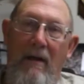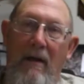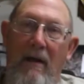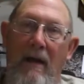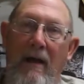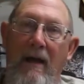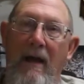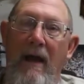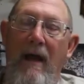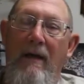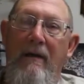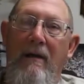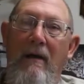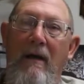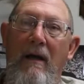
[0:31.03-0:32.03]

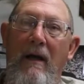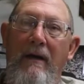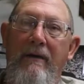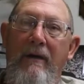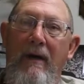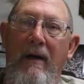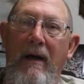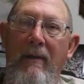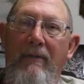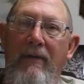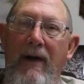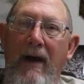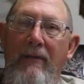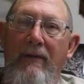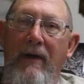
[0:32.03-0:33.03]
I traded him
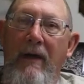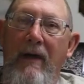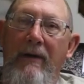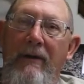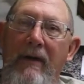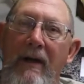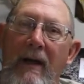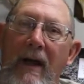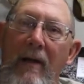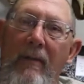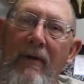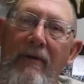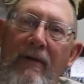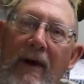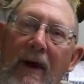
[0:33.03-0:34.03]
5 tins and he gave
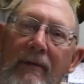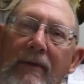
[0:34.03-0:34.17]
me 5